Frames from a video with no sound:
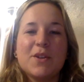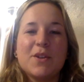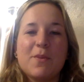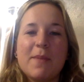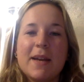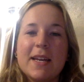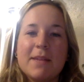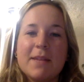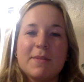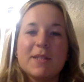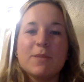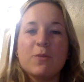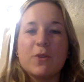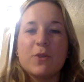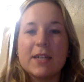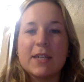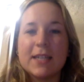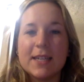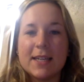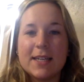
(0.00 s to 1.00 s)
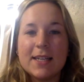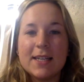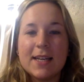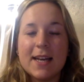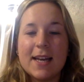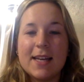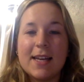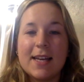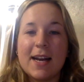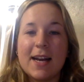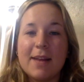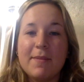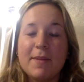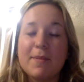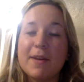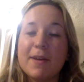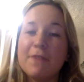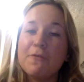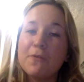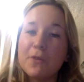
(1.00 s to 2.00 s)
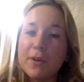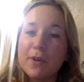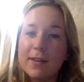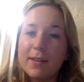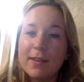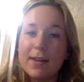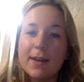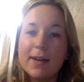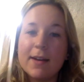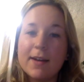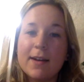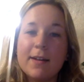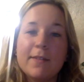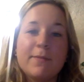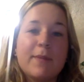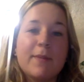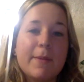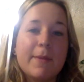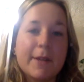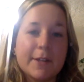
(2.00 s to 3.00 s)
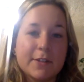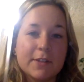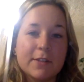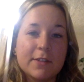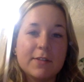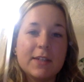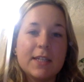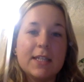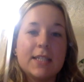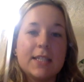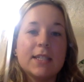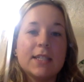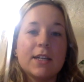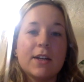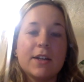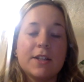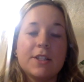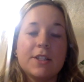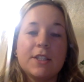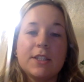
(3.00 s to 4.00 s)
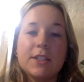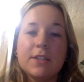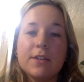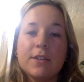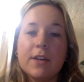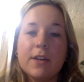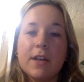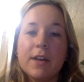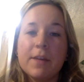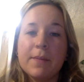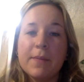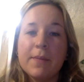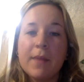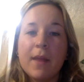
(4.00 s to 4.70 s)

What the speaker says: My name is Morgan, and I'm in my fourth year of my Bachelor of Kinesiology degree.